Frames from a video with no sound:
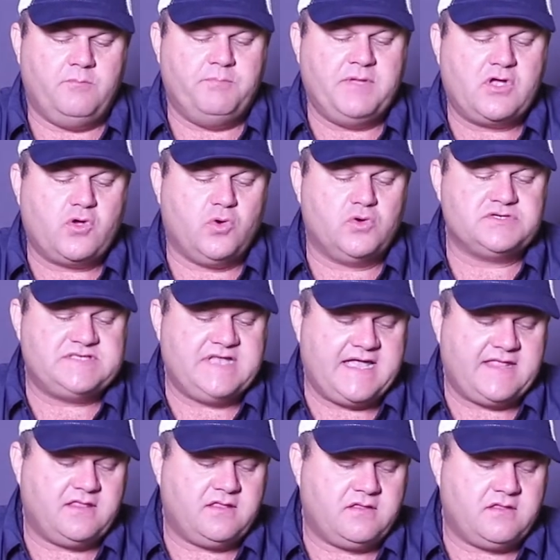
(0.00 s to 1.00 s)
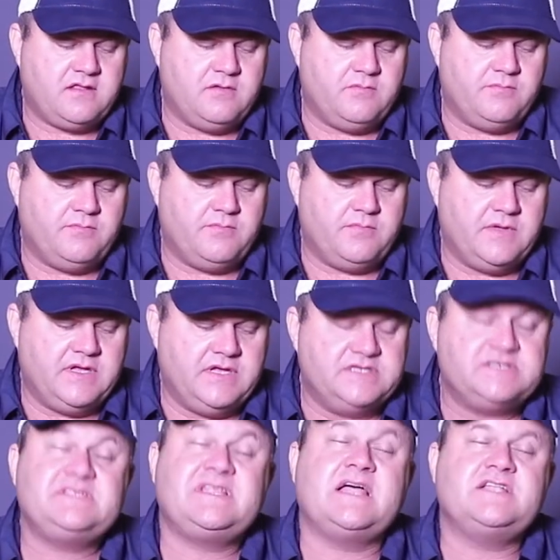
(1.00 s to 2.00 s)
Because that
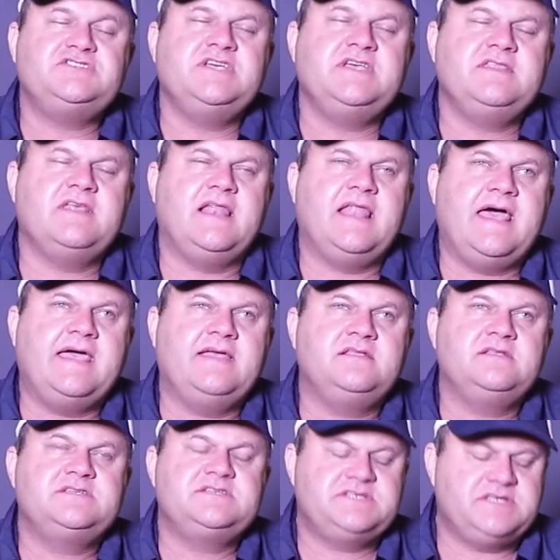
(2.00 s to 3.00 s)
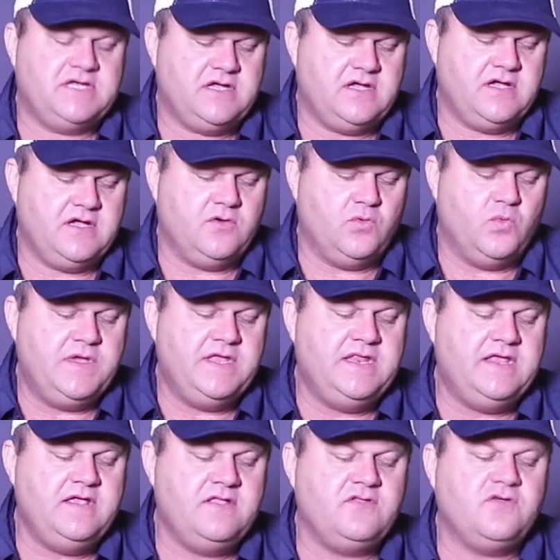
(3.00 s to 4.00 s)
is touching the lance, we
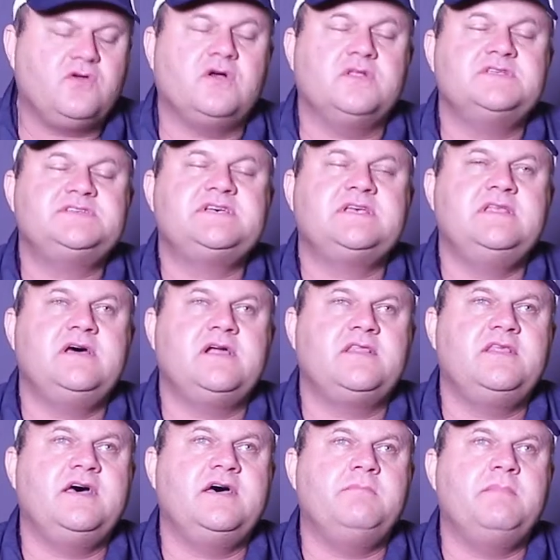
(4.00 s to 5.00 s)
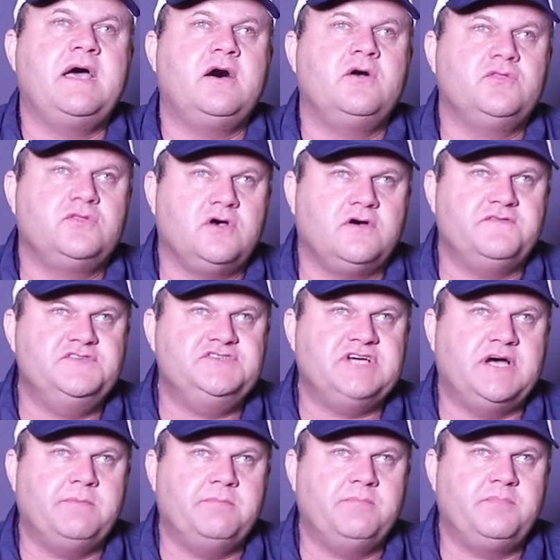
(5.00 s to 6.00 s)
need to consider the amount of
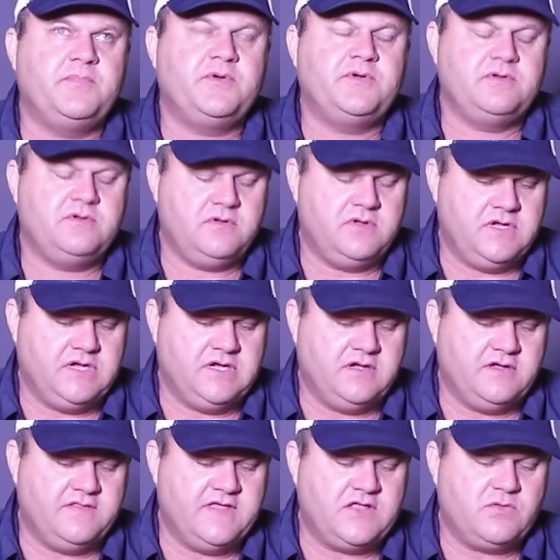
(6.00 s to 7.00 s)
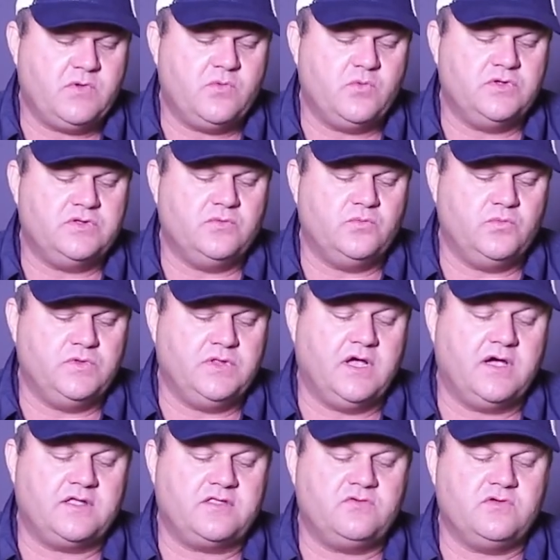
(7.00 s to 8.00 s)
jump that we would
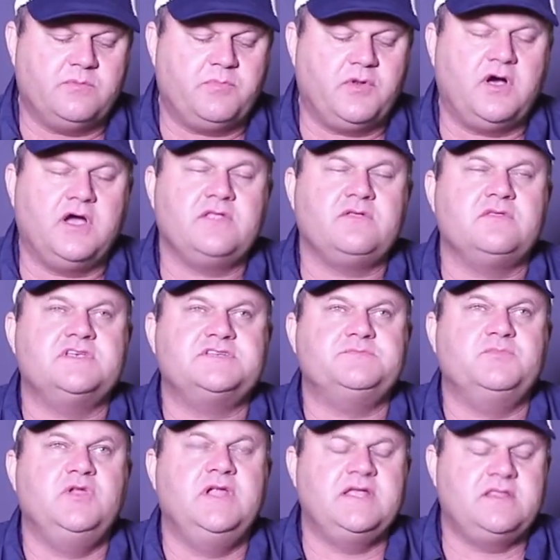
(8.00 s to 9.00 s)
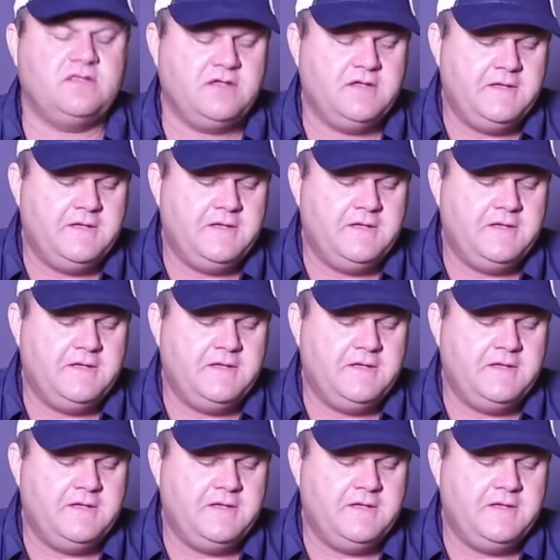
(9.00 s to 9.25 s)
like to apply to this bullet.